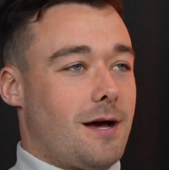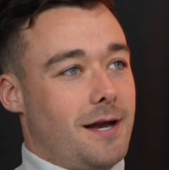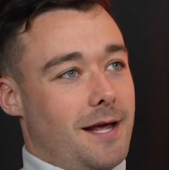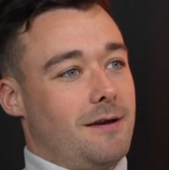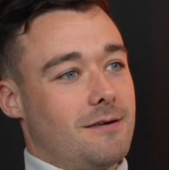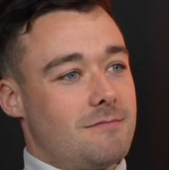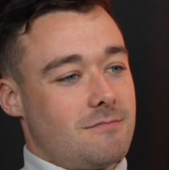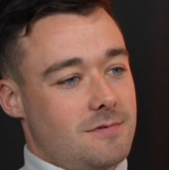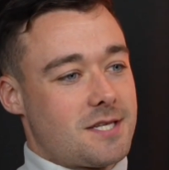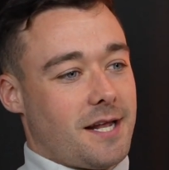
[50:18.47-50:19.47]
And then
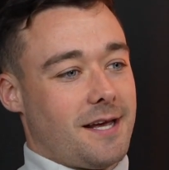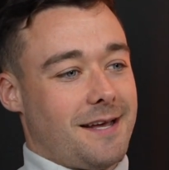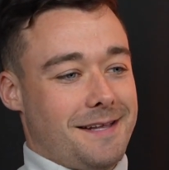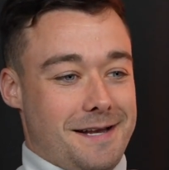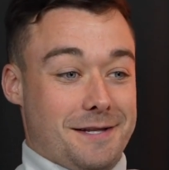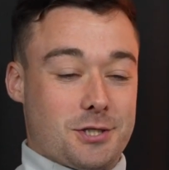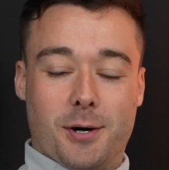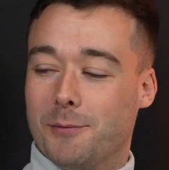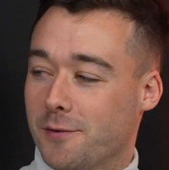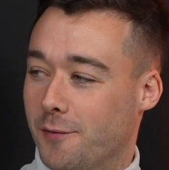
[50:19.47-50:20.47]
he said it. And then
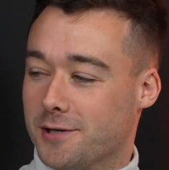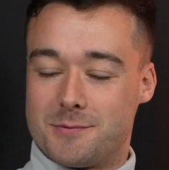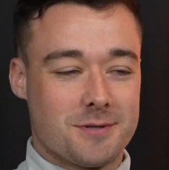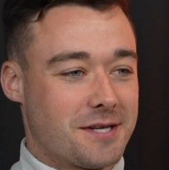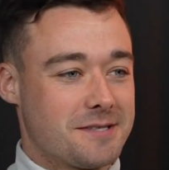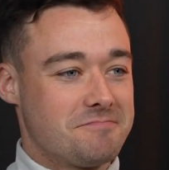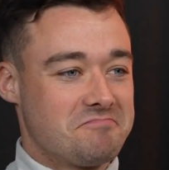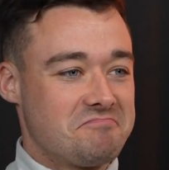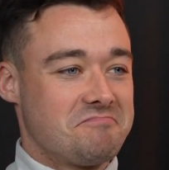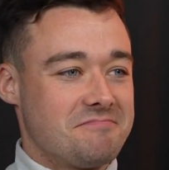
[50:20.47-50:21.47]
straight away Foxy was like,
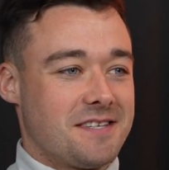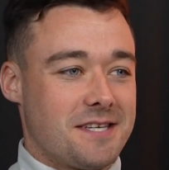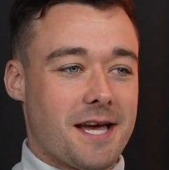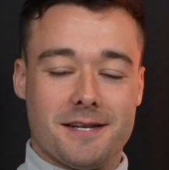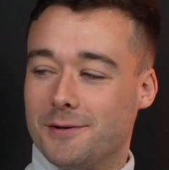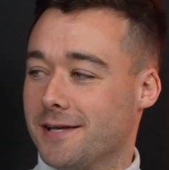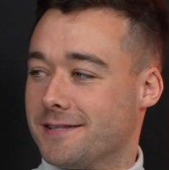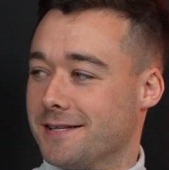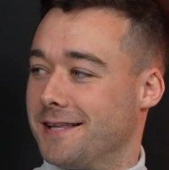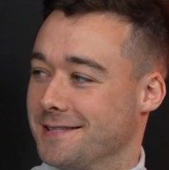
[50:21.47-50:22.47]
yeah, no,
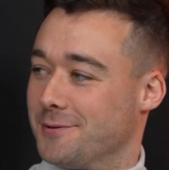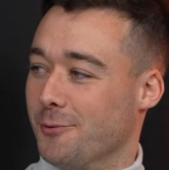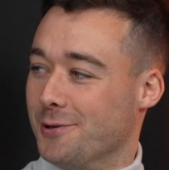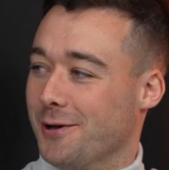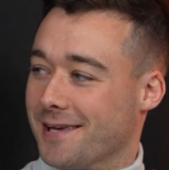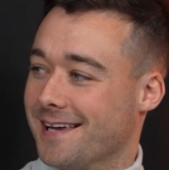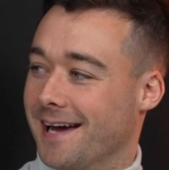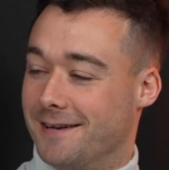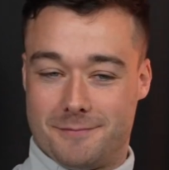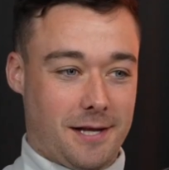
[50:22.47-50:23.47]
that's the one. Like,
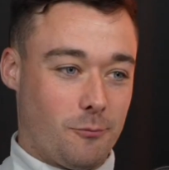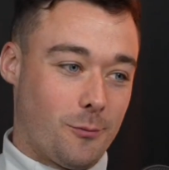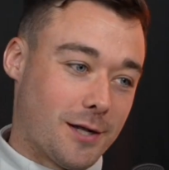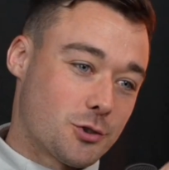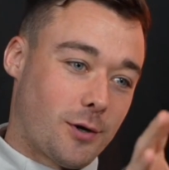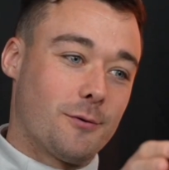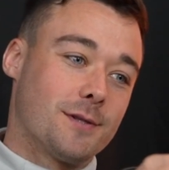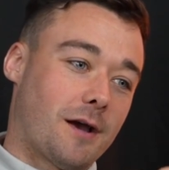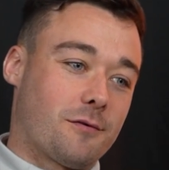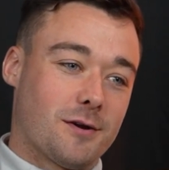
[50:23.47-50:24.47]
and then we went straight
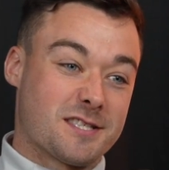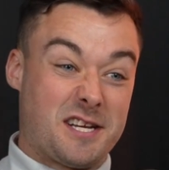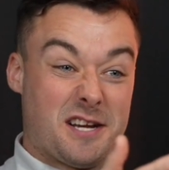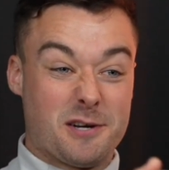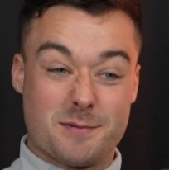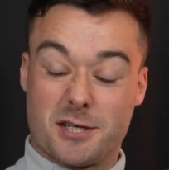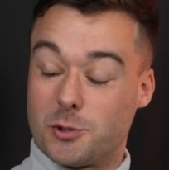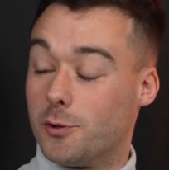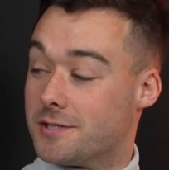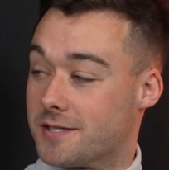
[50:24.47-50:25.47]
with that for the rest of the year, and it was
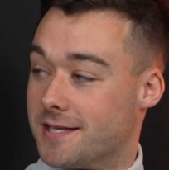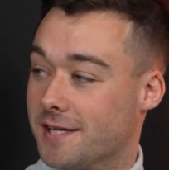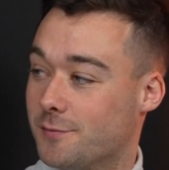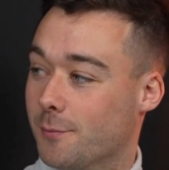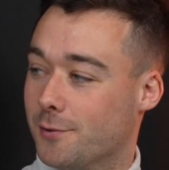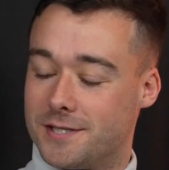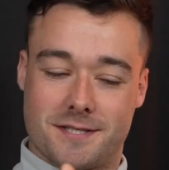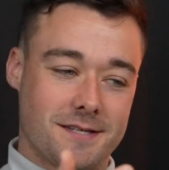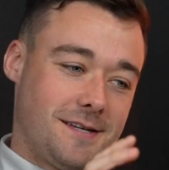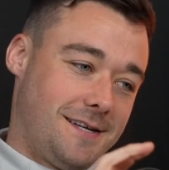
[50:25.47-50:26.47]
actually quite successful. But
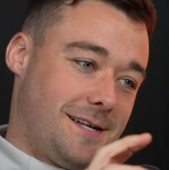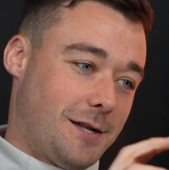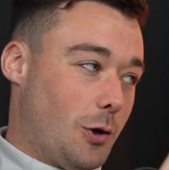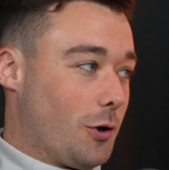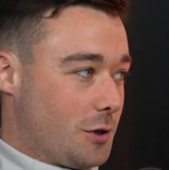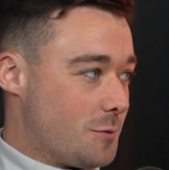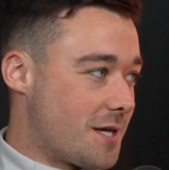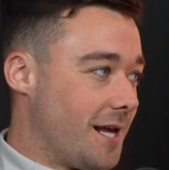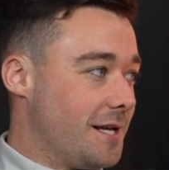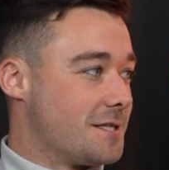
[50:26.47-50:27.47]
it's, like you
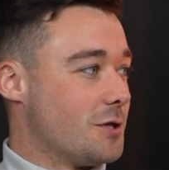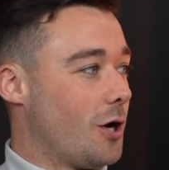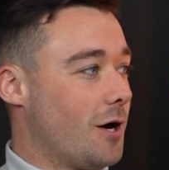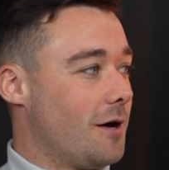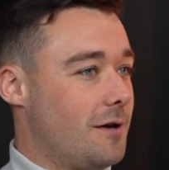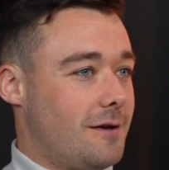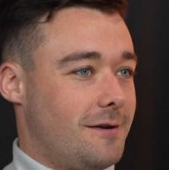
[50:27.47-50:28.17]
said, it's not.